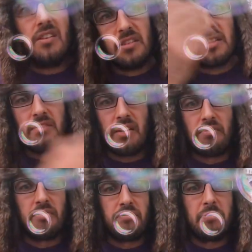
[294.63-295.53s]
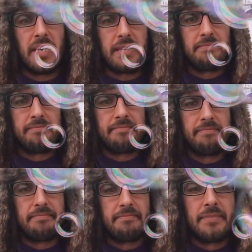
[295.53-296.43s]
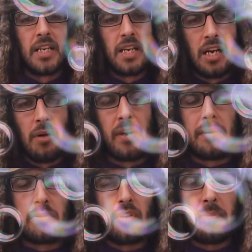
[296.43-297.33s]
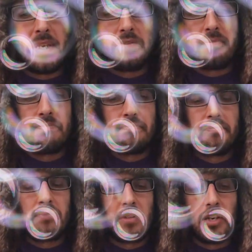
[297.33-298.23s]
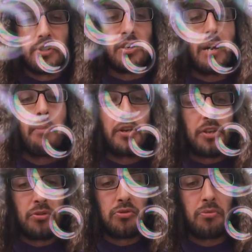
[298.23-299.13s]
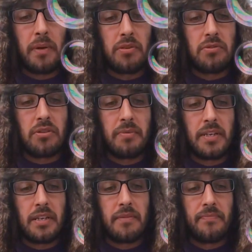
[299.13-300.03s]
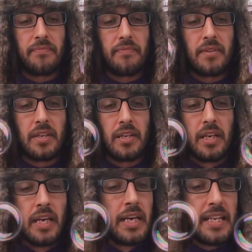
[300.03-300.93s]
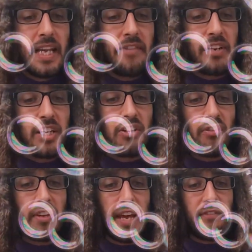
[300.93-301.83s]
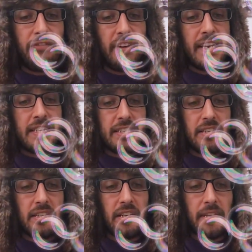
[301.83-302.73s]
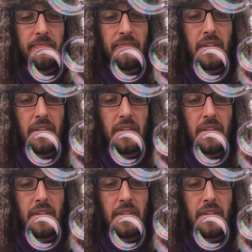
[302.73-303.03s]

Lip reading: So there was no room for me. I went up to our bedroom. I took up my usual post at the window. The evening had not yet faded to night.